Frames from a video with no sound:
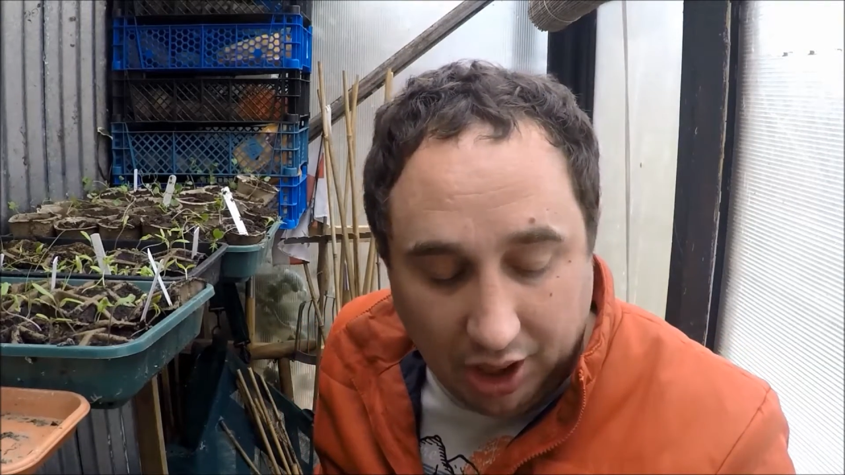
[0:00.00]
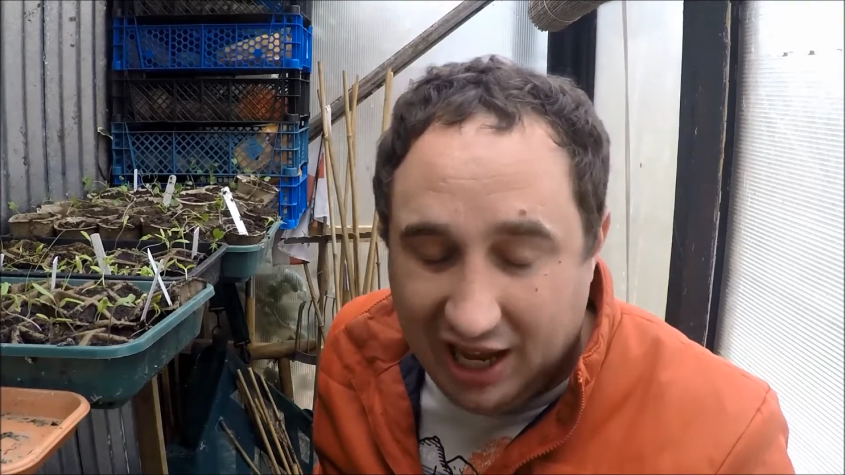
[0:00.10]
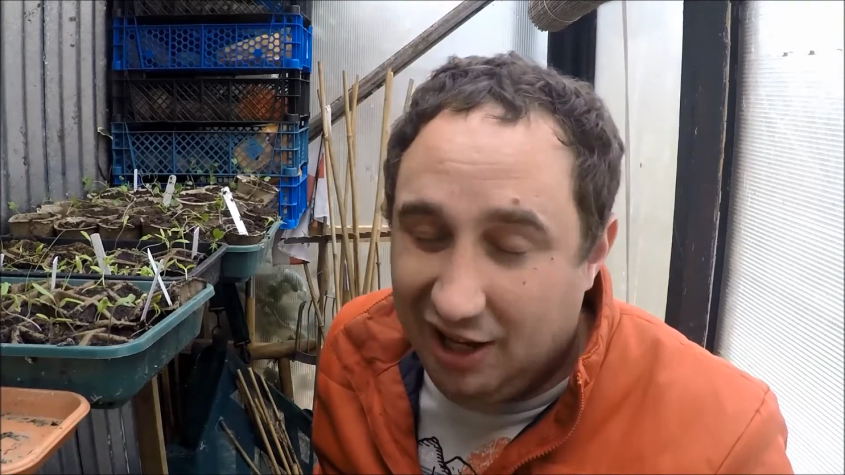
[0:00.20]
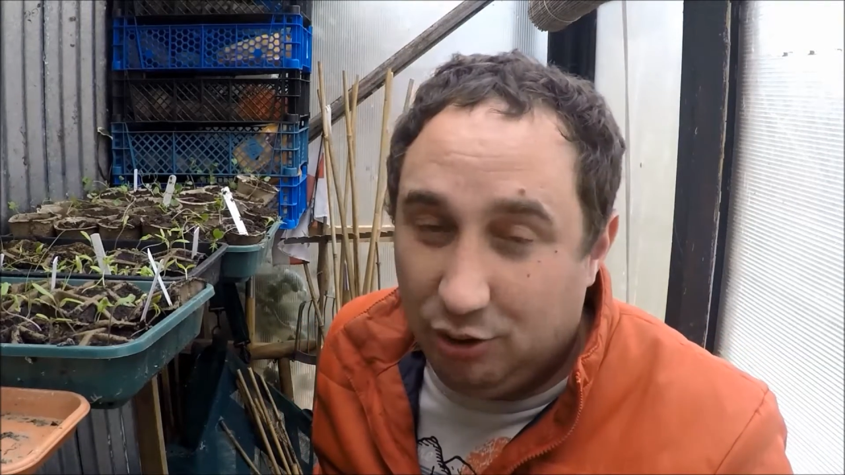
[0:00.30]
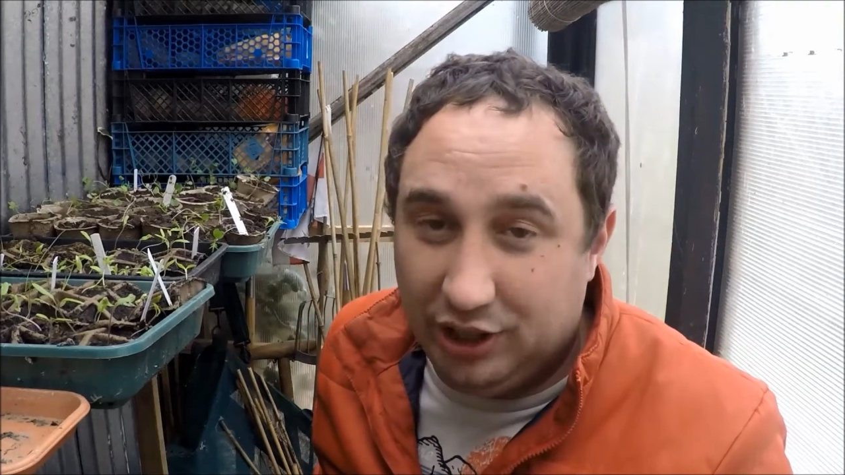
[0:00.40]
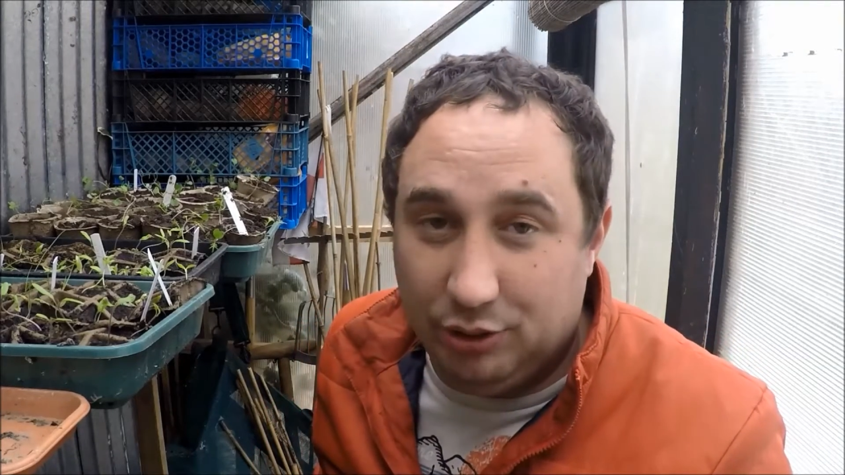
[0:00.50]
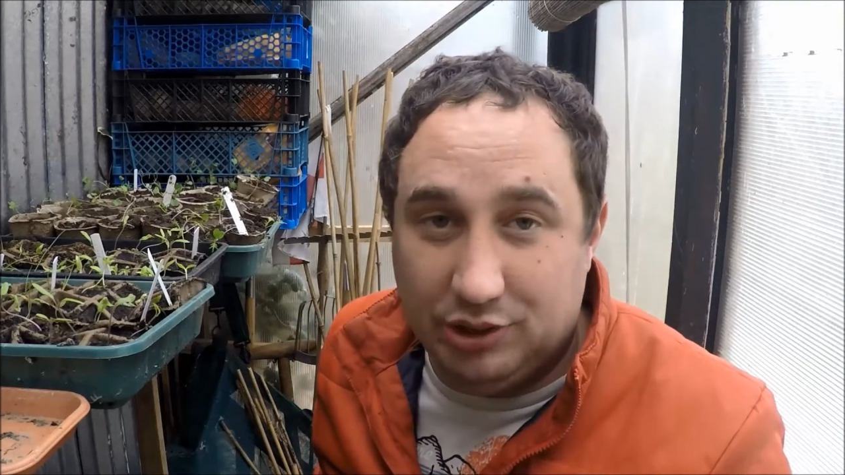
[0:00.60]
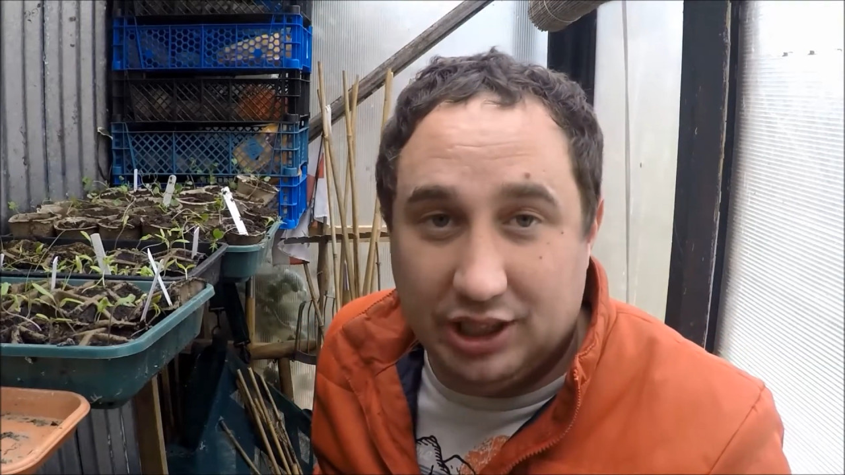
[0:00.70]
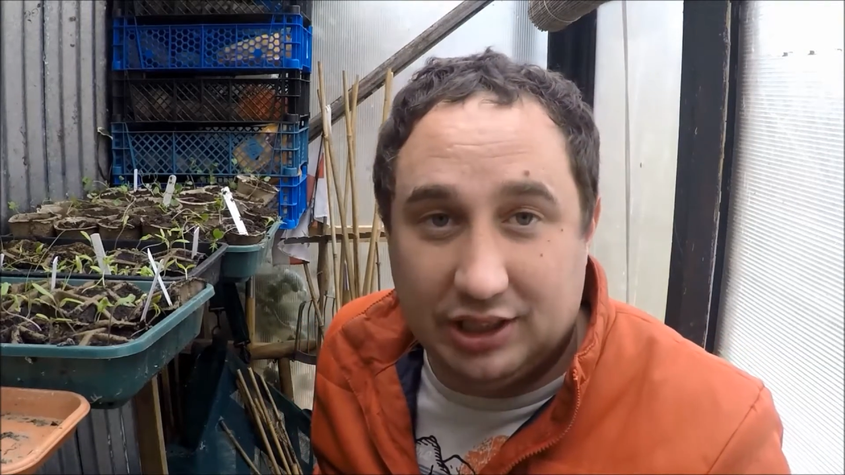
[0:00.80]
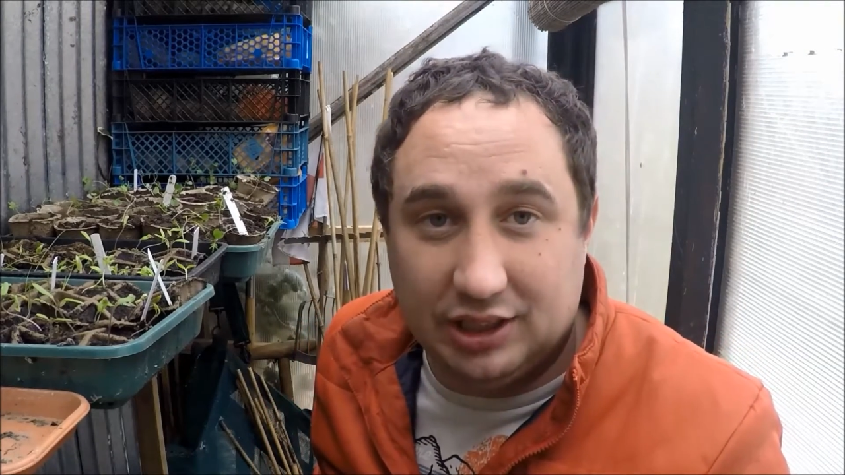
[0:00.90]
How long it will
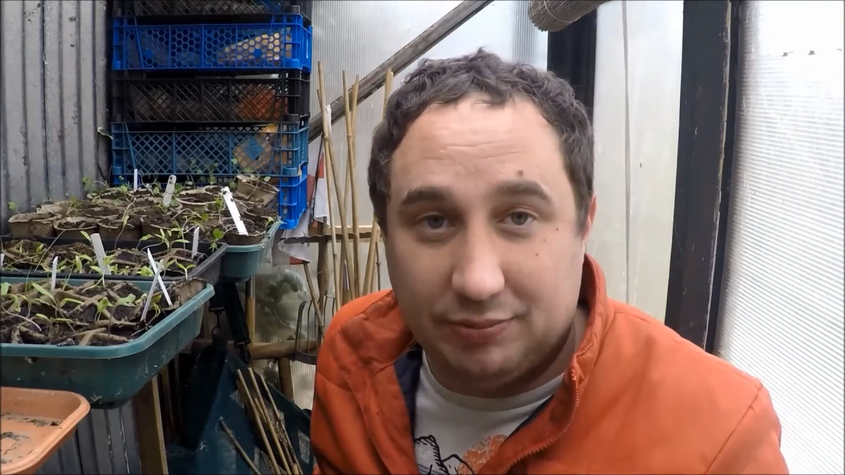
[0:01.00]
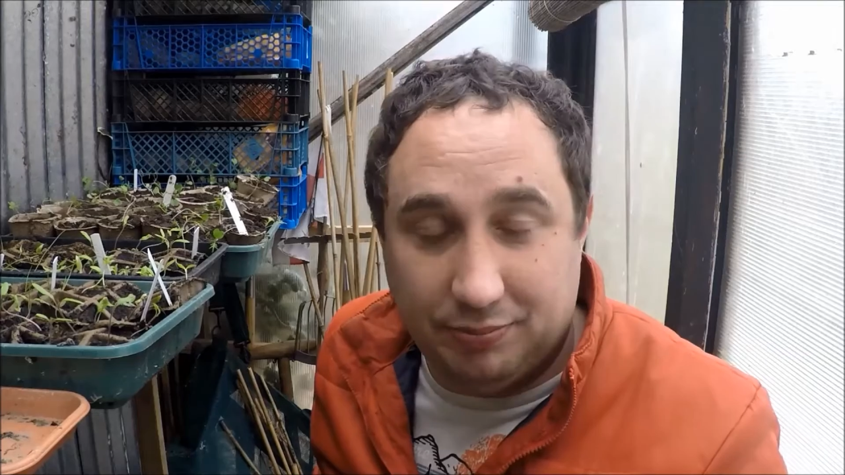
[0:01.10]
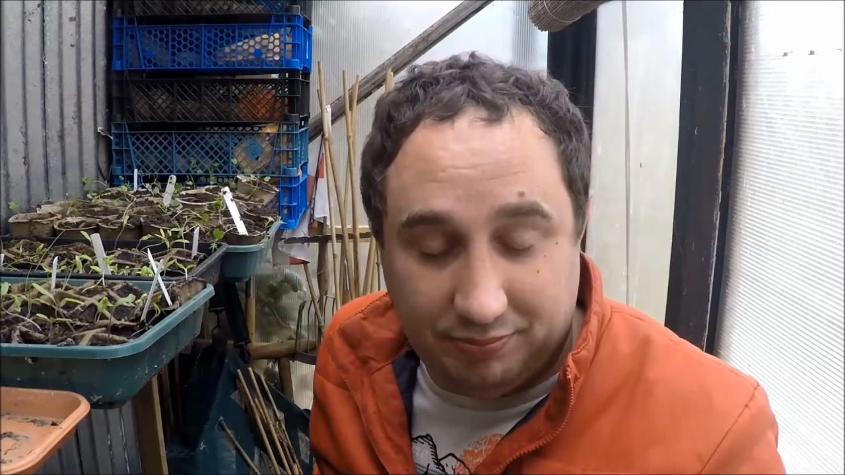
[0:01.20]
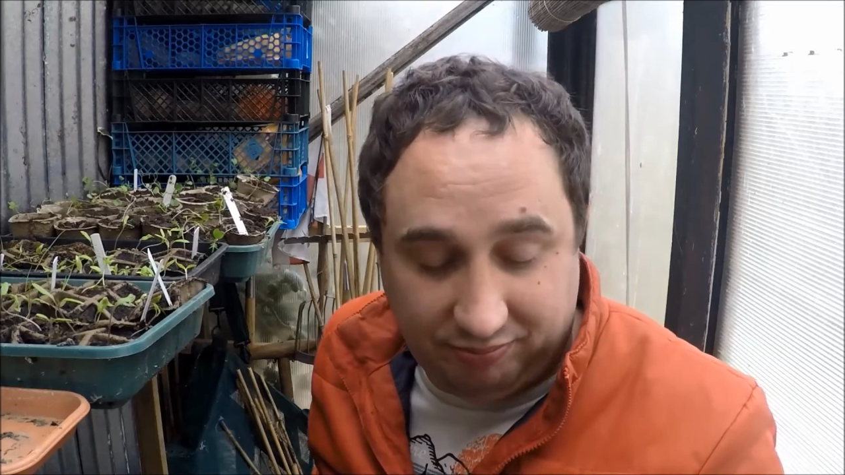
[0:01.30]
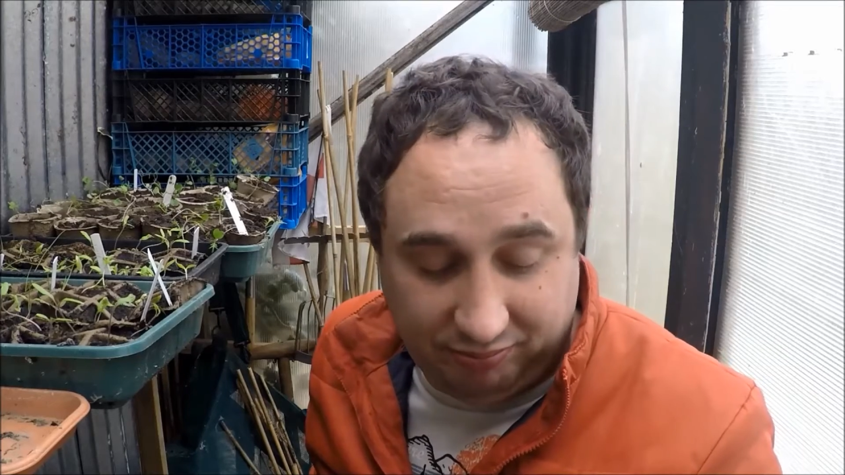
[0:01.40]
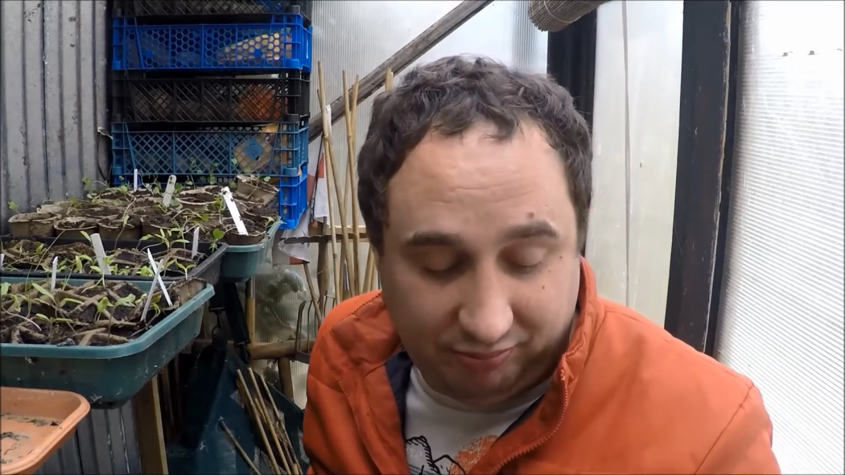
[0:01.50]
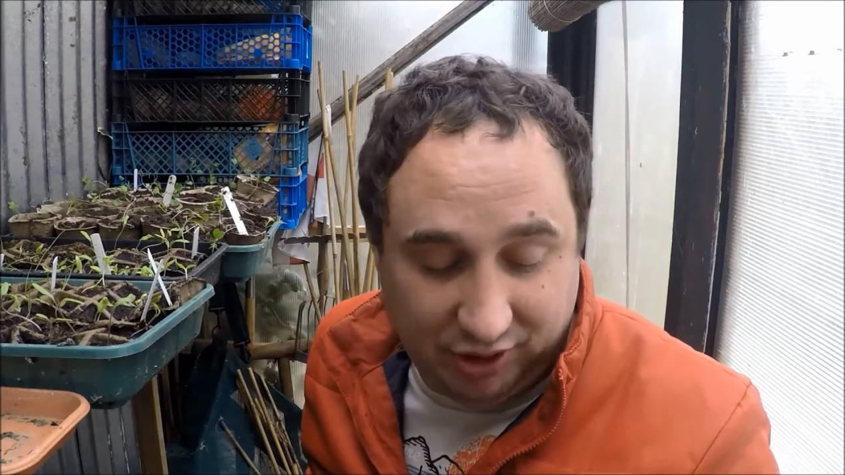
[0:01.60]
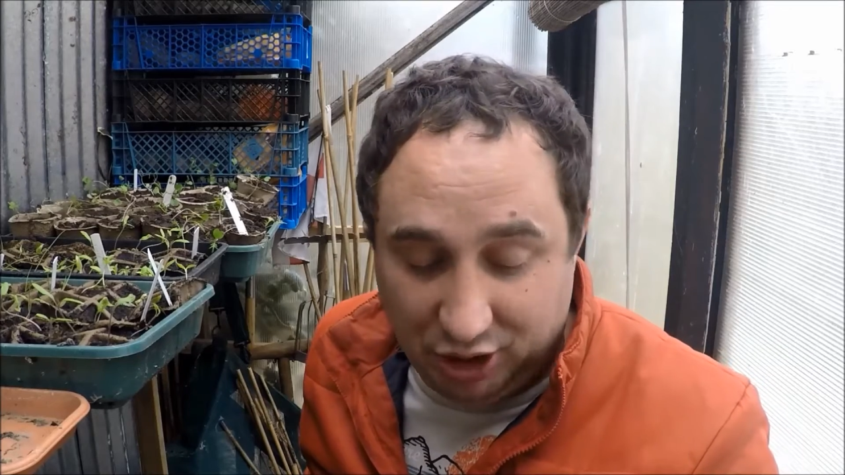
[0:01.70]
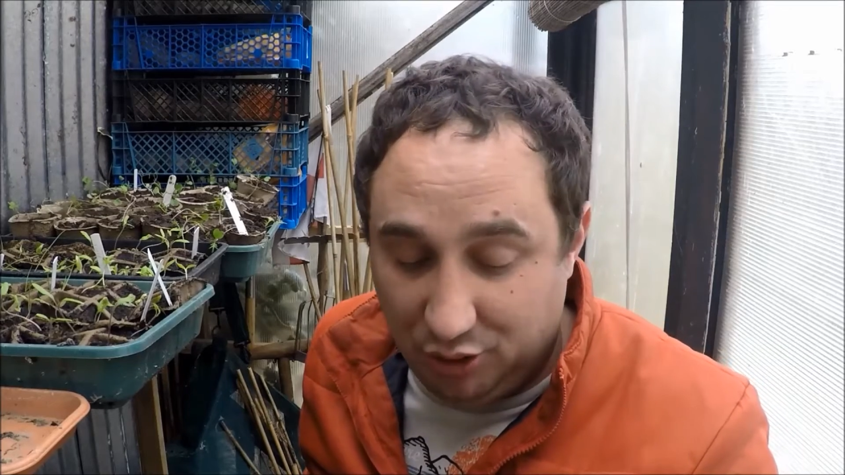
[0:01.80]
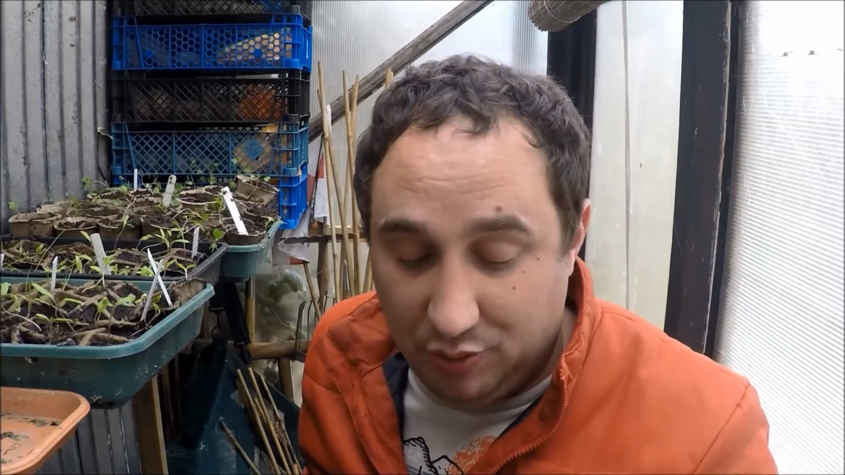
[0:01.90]
take to
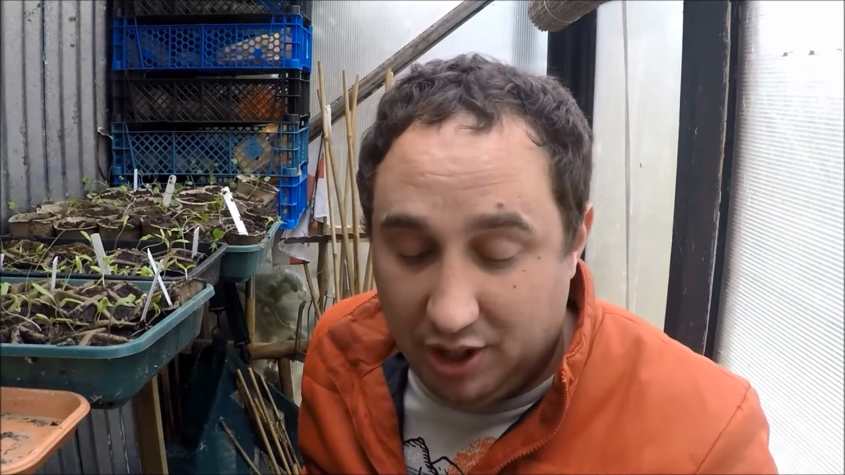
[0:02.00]
do,